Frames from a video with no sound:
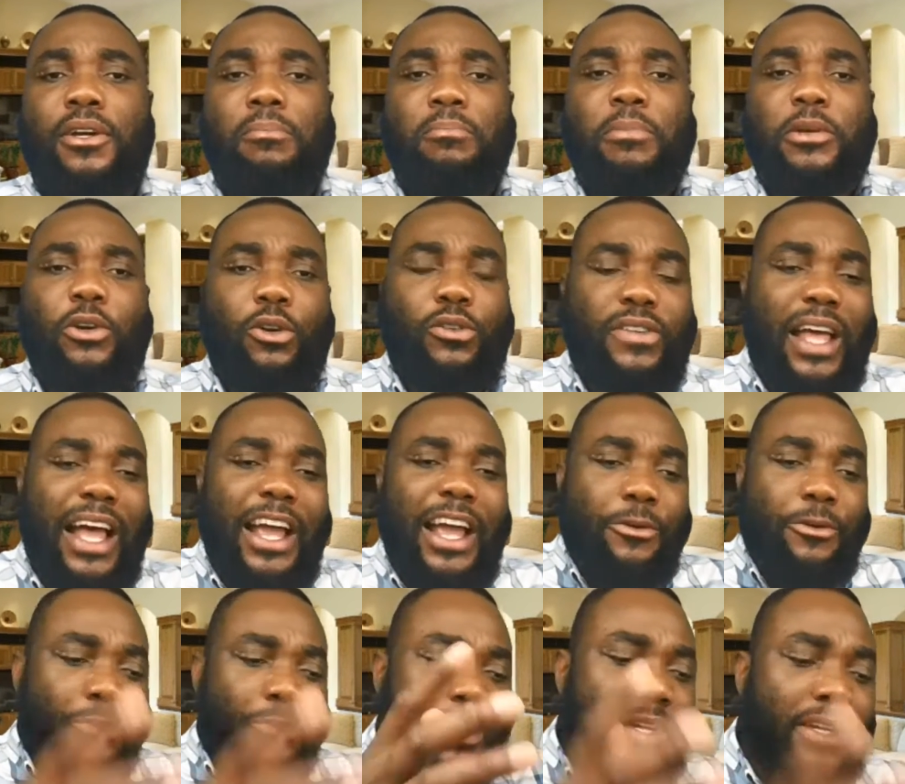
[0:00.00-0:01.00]
Because I
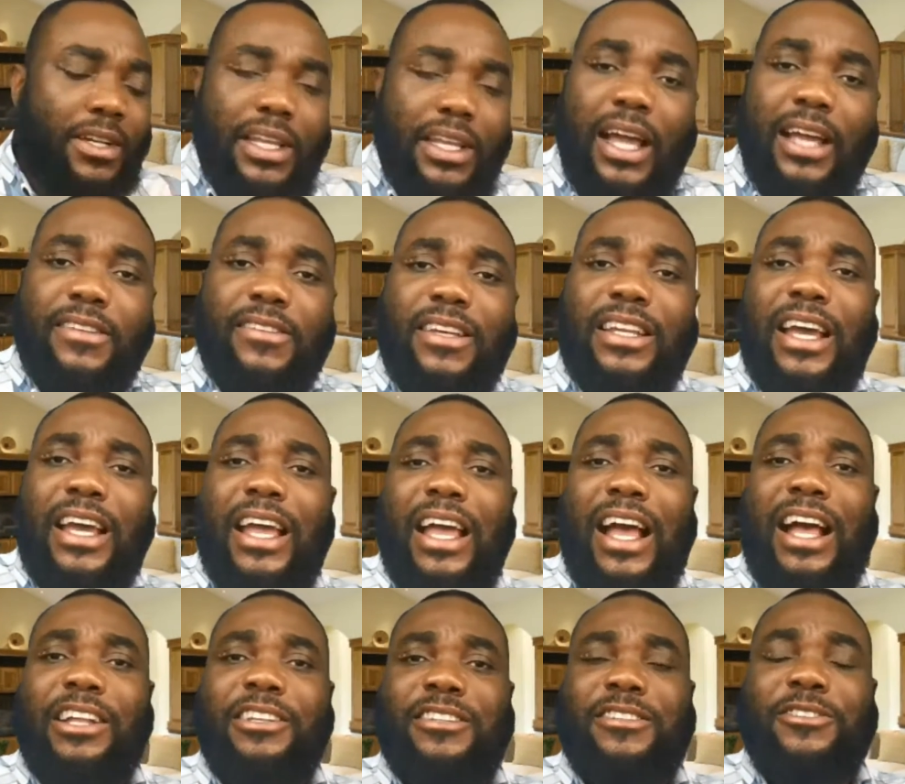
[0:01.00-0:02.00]
realized that I
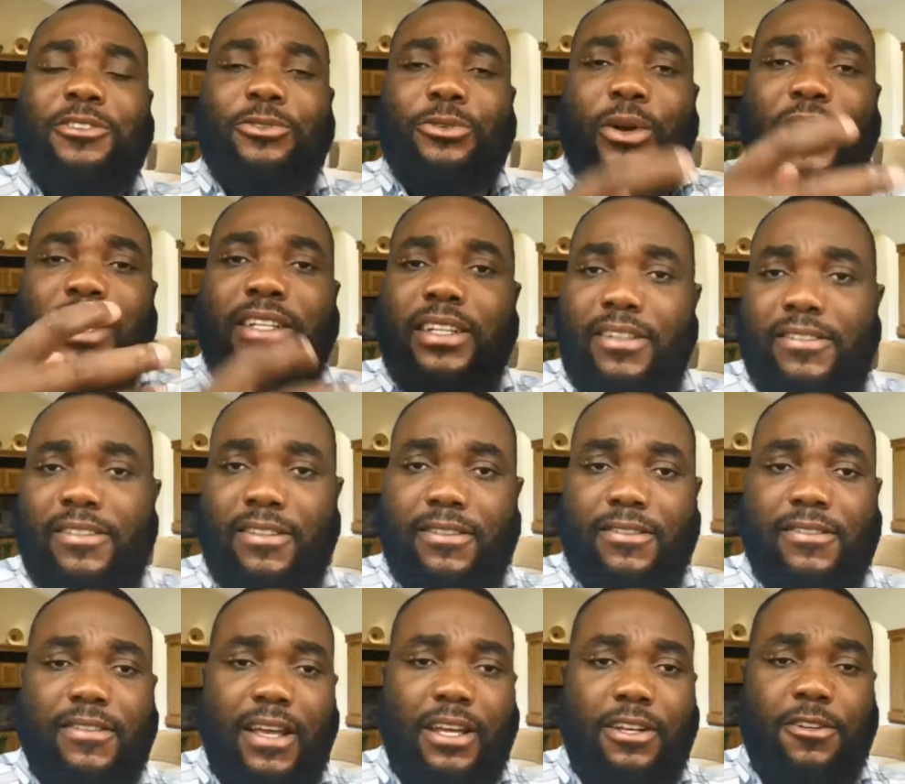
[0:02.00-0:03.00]
had greatness
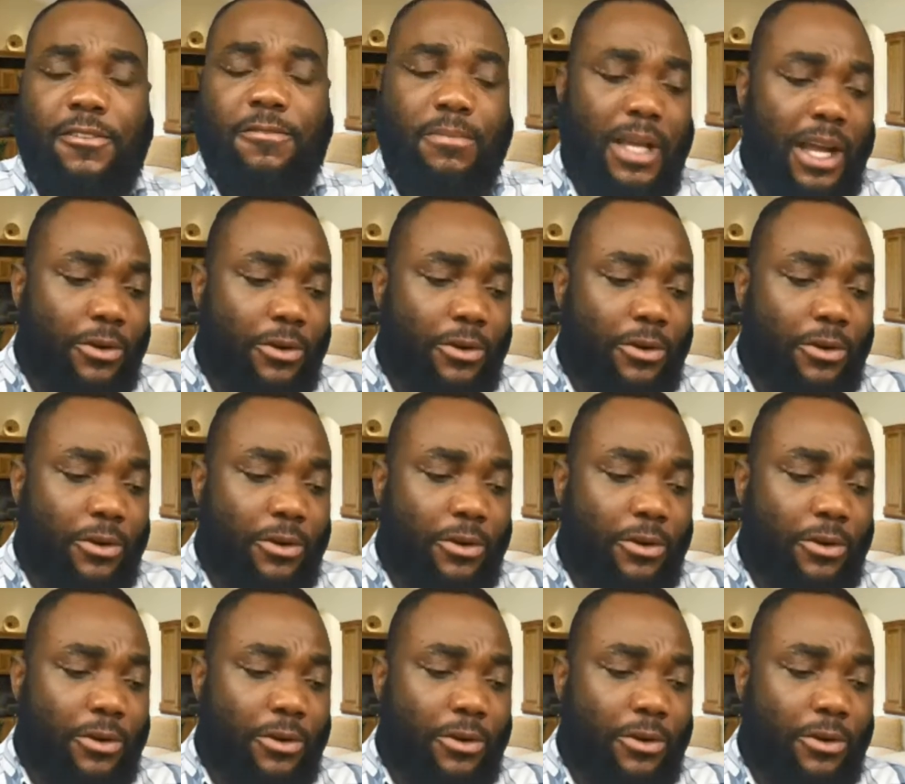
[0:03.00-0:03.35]
inside of me.